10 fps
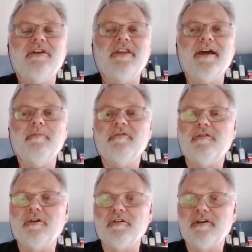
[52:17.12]
you to them
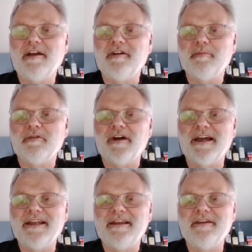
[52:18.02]
for for having
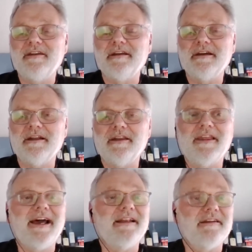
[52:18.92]
provided uh,
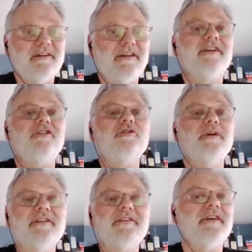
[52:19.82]
that that to
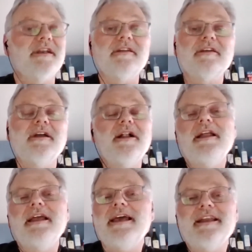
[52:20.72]
us, and
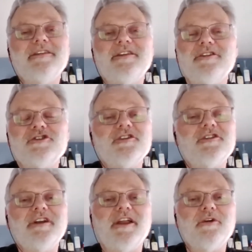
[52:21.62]
and it's it's just
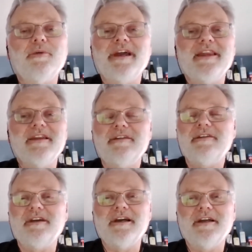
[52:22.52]
another way that
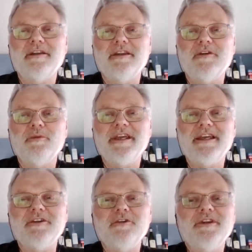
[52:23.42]
uh, that we
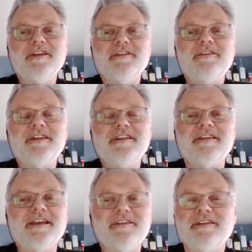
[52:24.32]
can do these these
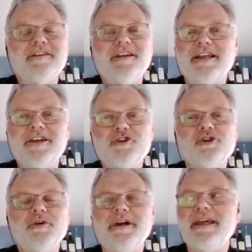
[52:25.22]
things and and
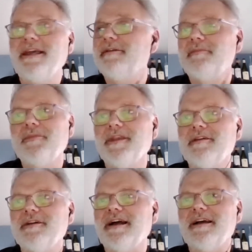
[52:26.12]
enjoy.
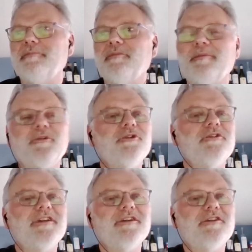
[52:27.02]
Uh, I'm I'm
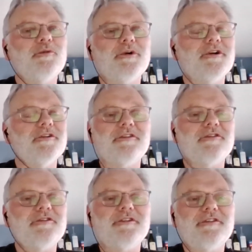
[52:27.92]
losing the words.
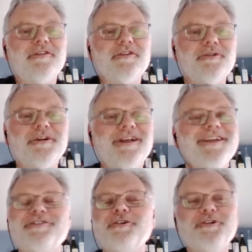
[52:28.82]
It's just so
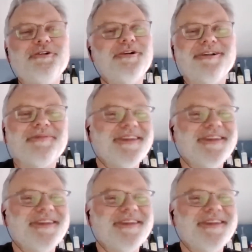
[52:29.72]
it's so cool.